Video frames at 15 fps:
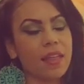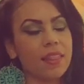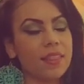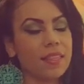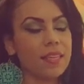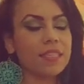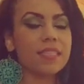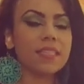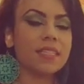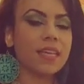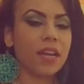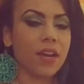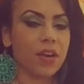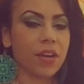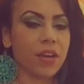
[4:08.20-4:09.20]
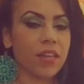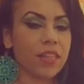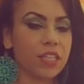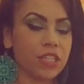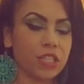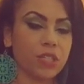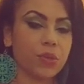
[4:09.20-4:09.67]
this is the area
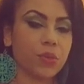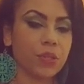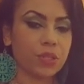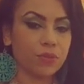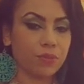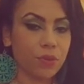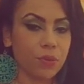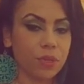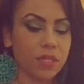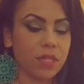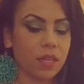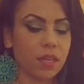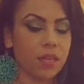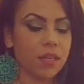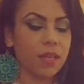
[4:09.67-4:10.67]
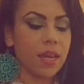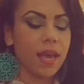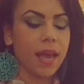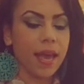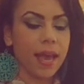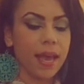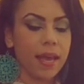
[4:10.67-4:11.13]
that she's going to focus on.
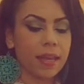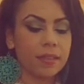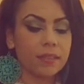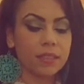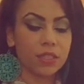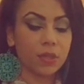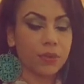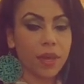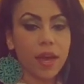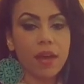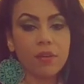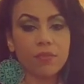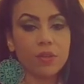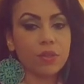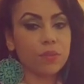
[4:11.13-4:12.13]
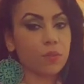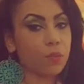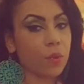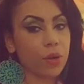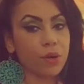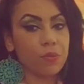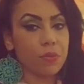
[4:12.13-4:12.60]
And so yeah, if you
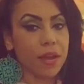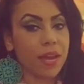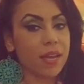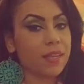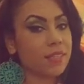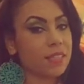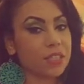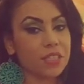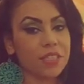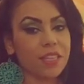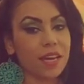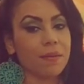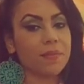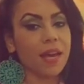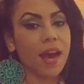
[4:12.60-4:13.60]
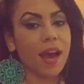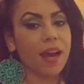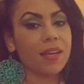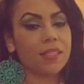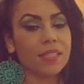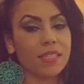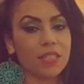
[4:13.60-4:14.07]
want to raise, good time to
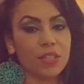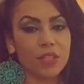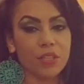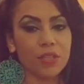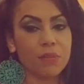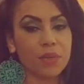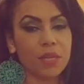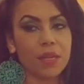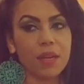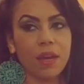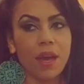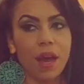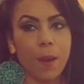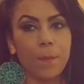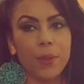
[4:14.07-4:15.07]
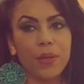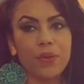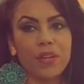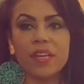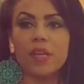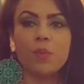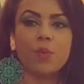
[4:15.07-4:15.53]
ask. You're going to be
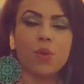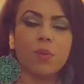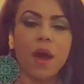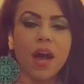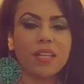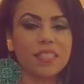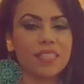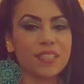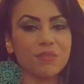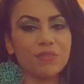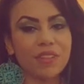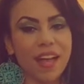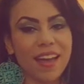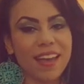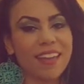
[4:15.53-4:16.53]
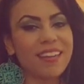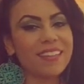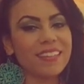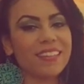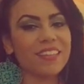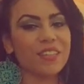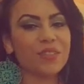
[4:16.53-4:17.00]
appearing in a more positive light,
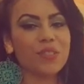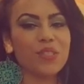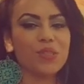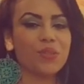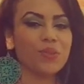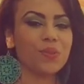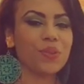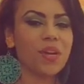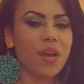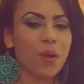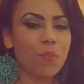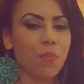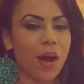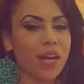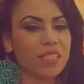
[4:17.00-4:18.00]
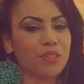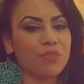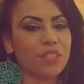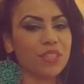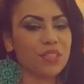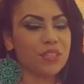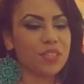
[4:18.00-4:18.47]
you know, to boss
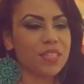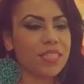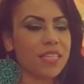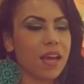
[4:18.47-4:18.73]
figures